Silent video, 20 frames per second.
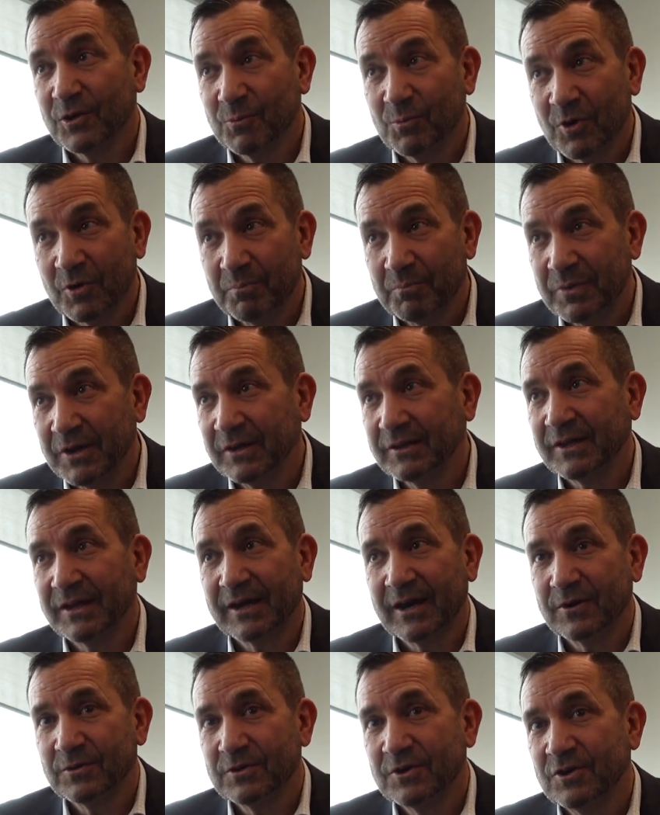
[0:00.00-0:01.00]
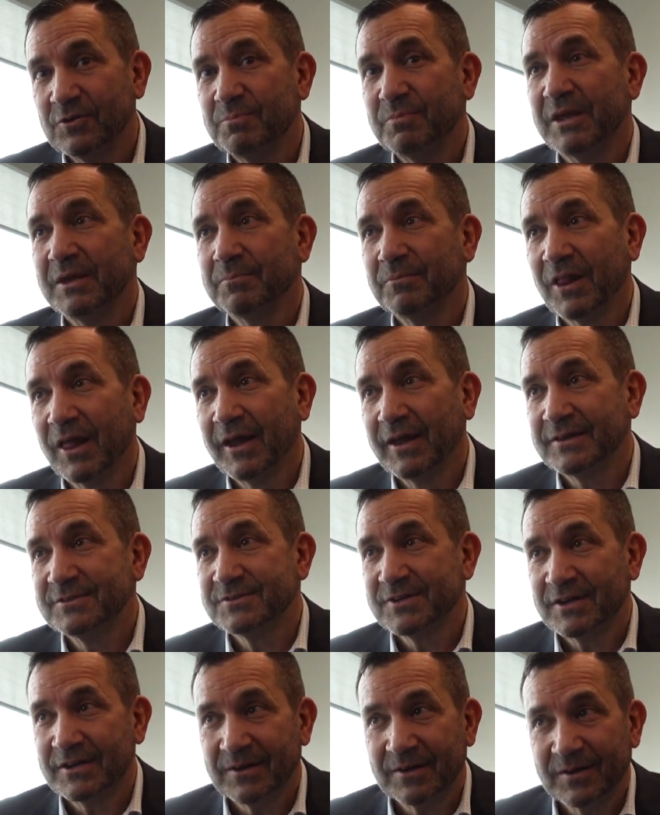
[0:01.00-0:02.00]
and we're building out new beam lines
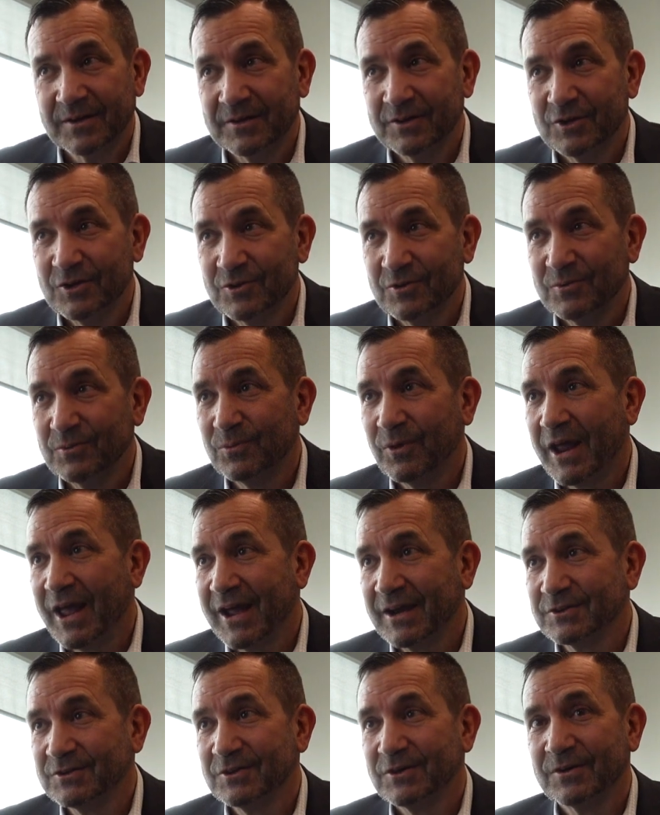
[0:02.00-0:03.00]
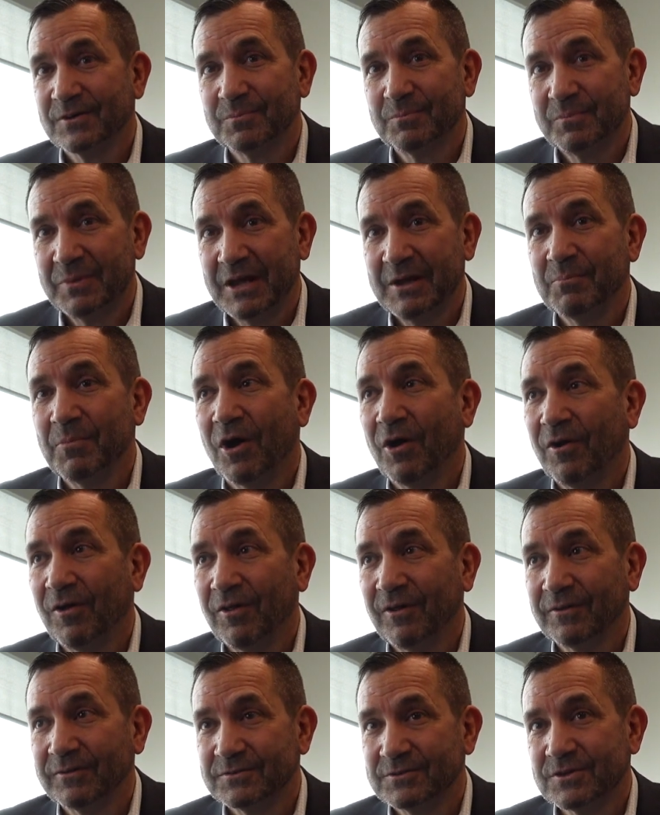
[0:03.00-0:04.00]
and a new reactor beam
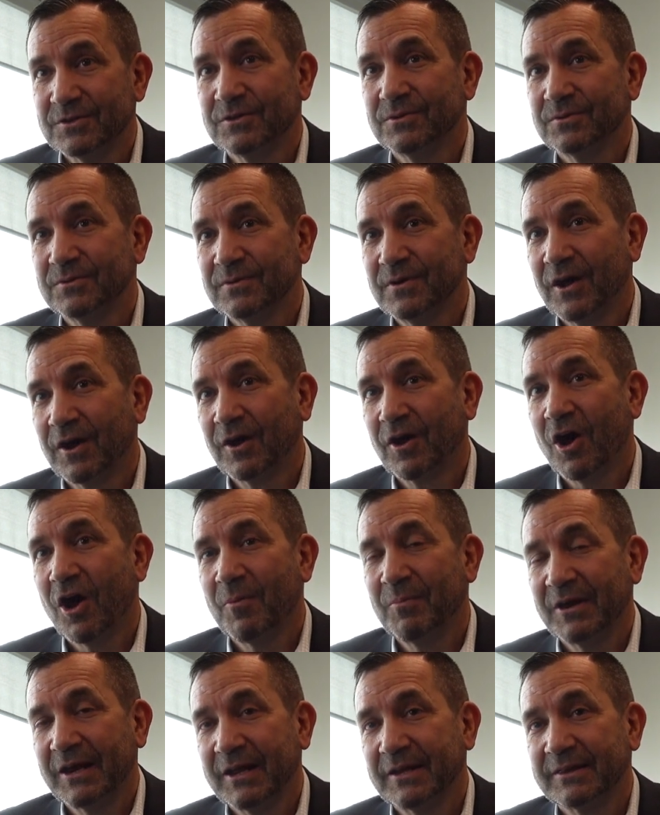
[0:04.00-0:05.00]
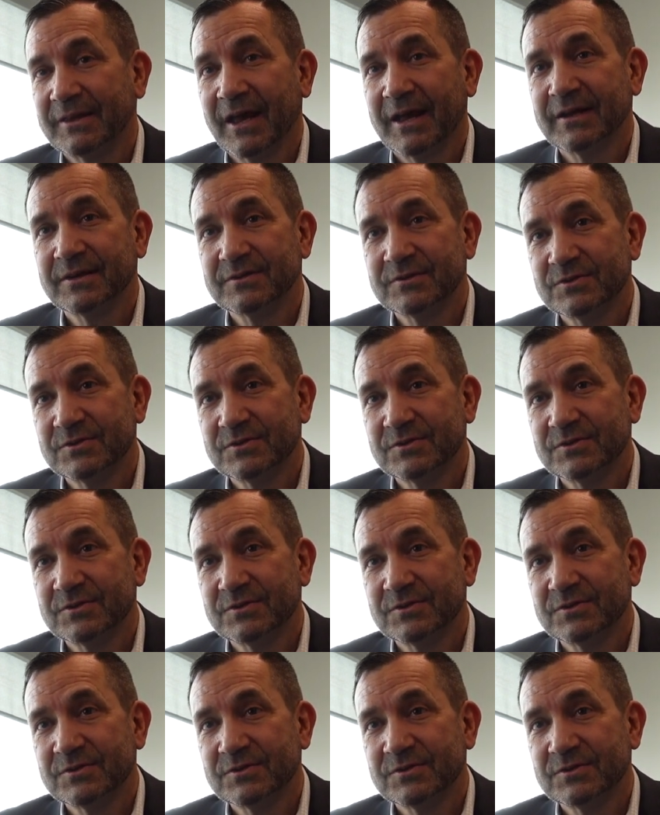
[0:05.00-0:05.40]
hall to accommodate that.